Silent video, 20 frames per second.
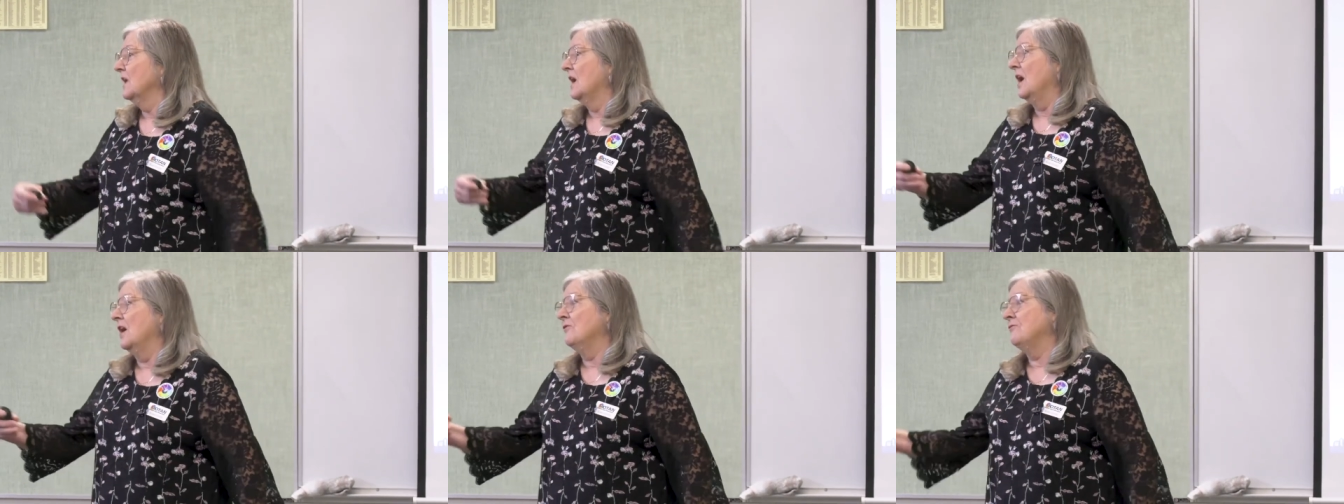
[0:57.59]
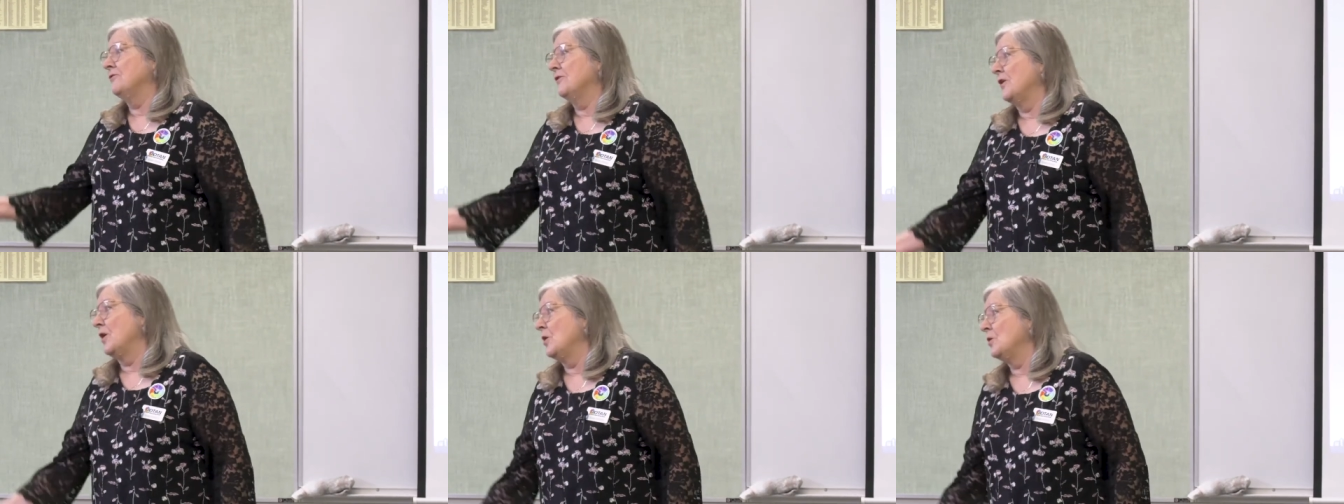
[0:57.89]
a
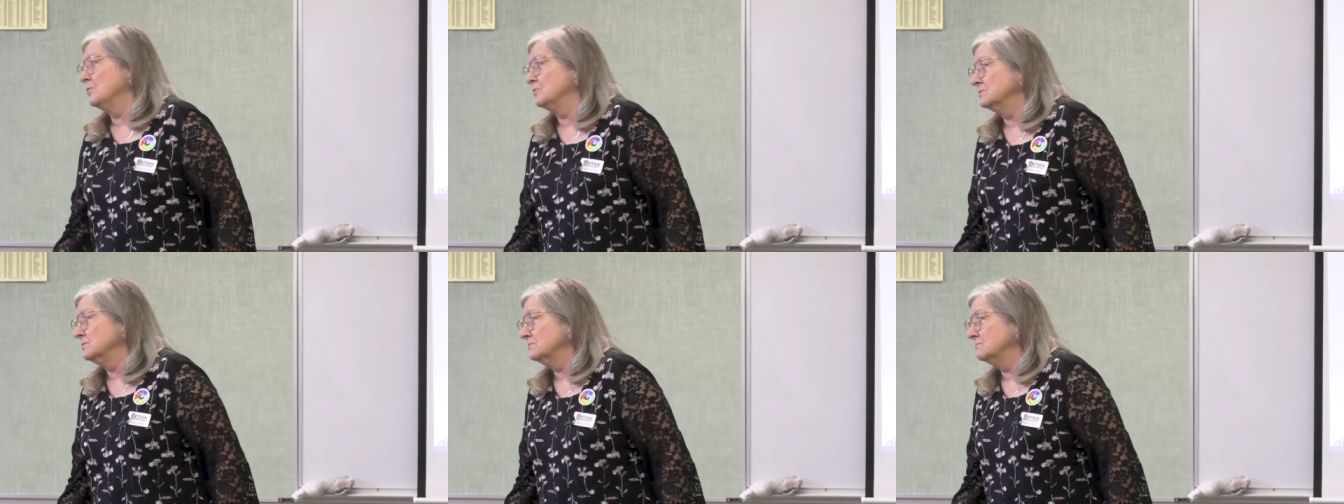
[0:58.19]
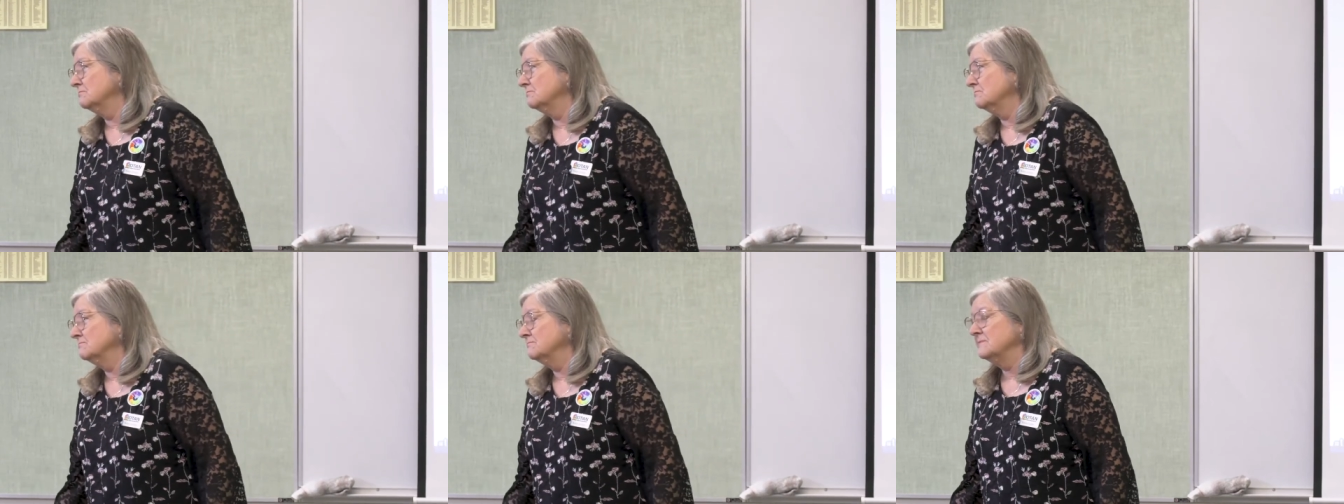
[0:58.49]
phone,
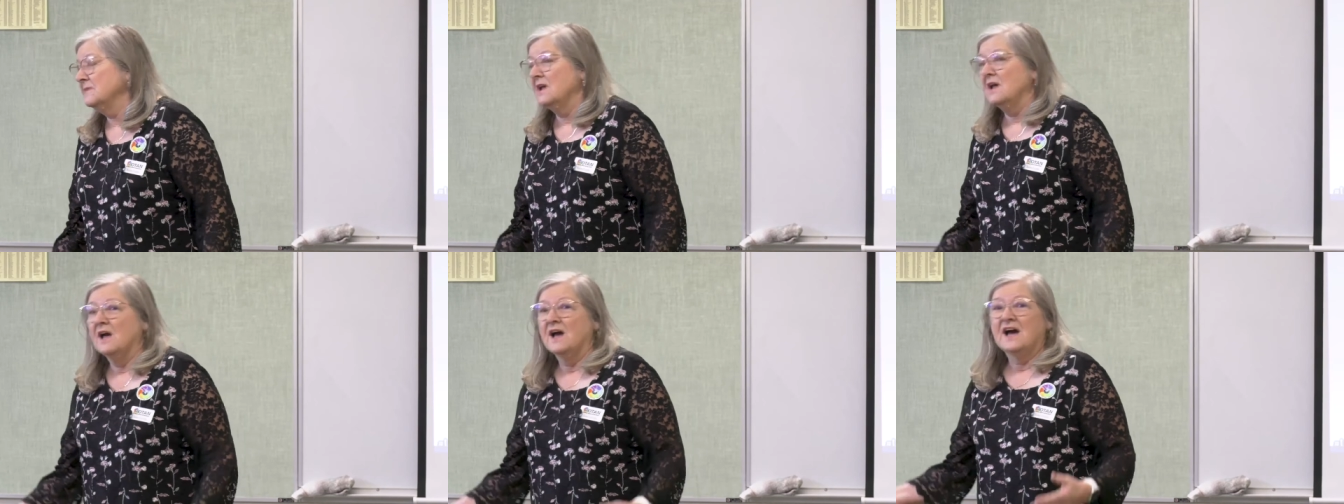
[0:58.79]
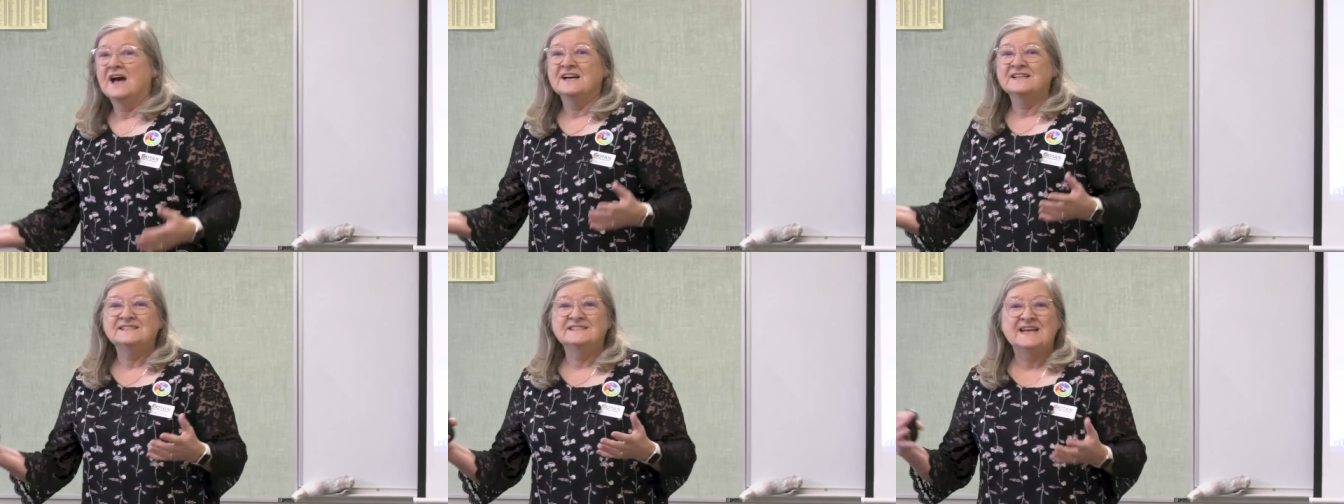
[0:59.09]

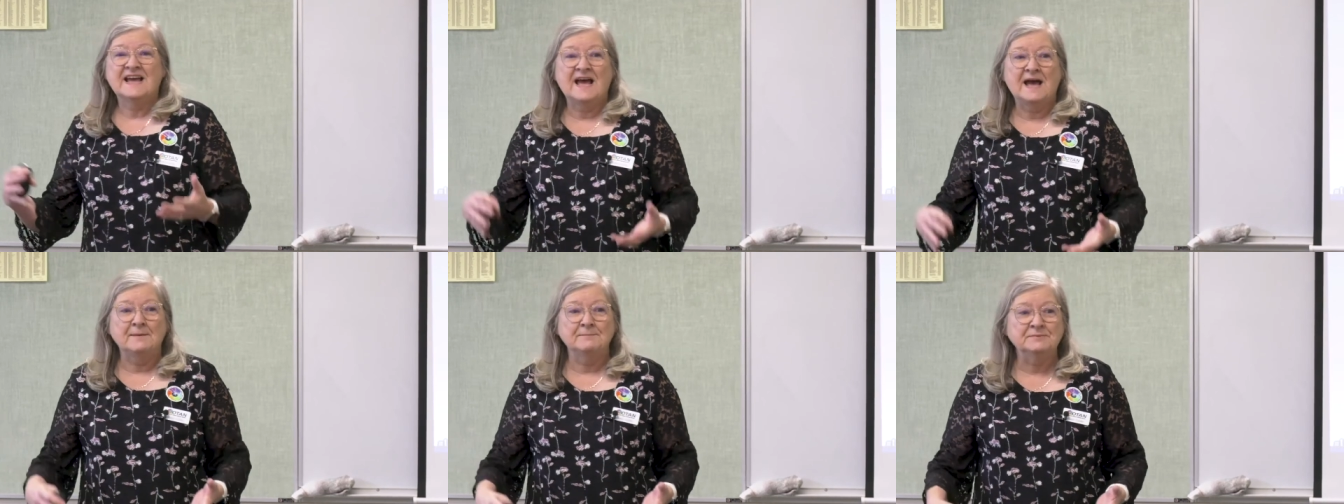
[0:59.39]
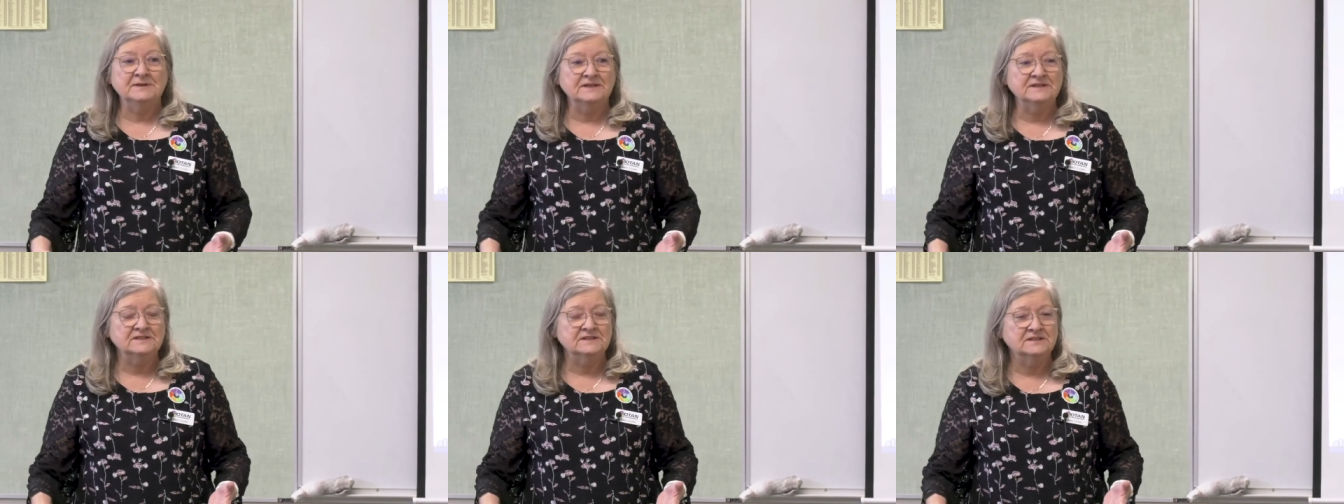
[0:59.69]
a
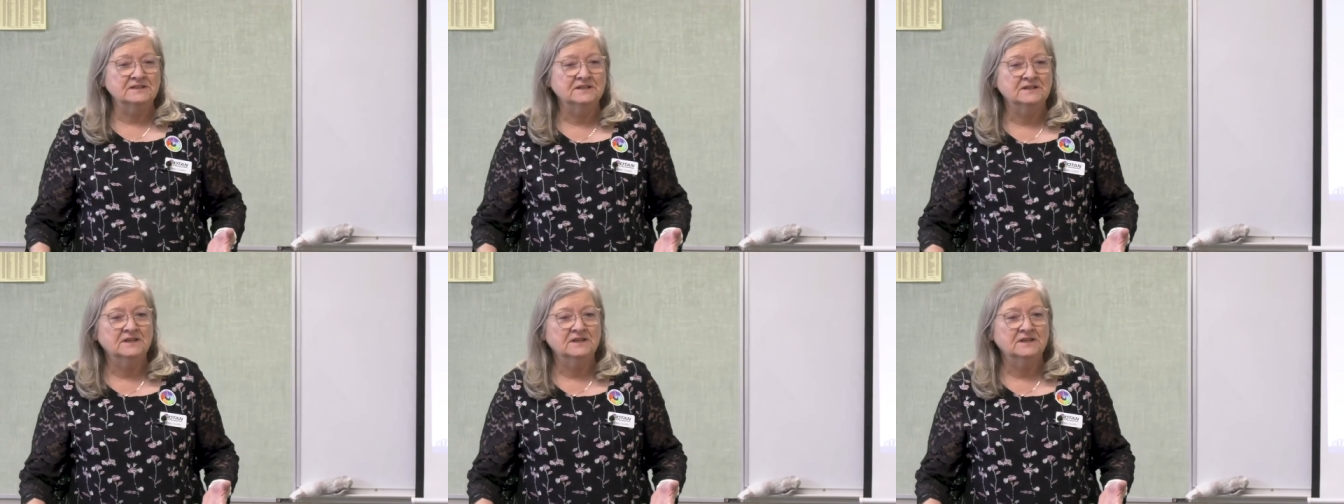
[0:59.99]
tablet.